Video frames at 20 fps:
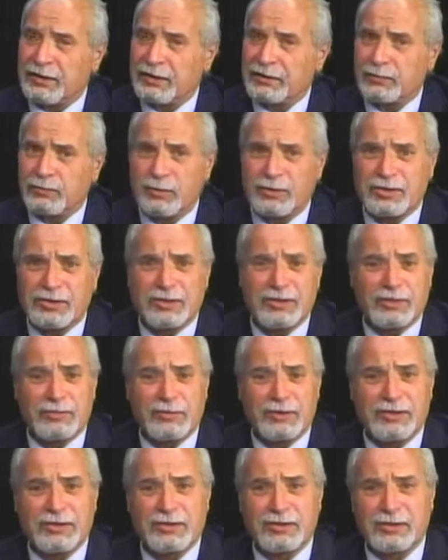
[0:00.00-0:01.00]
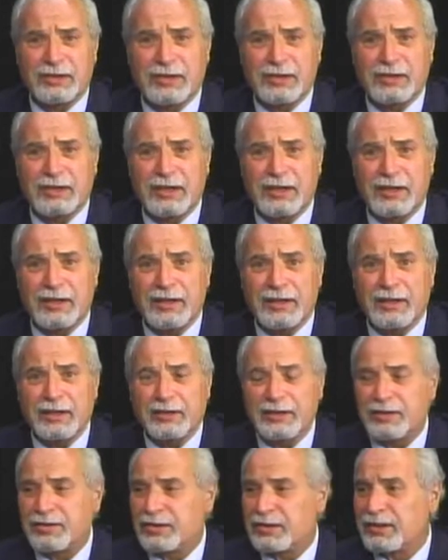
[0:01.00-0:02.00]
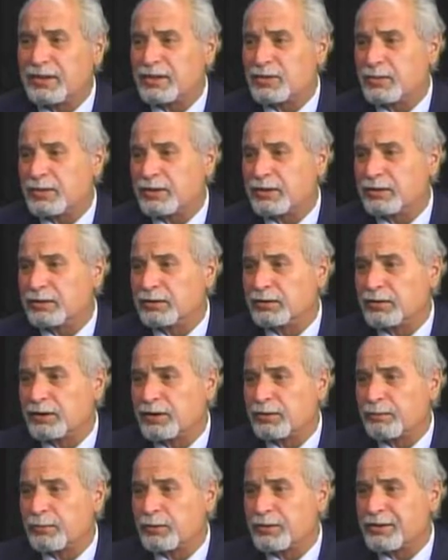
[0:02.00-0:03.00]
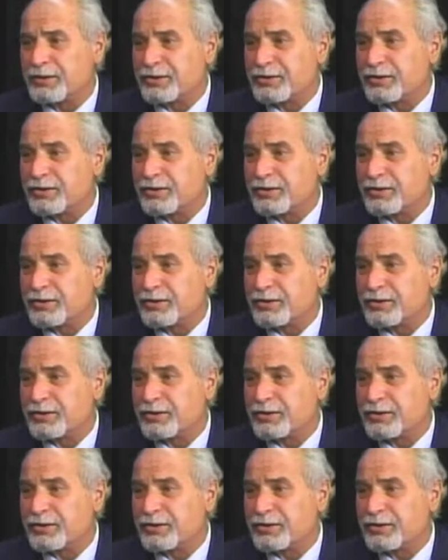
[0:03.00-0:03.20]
wasn't it recently they said that's what killed Prince.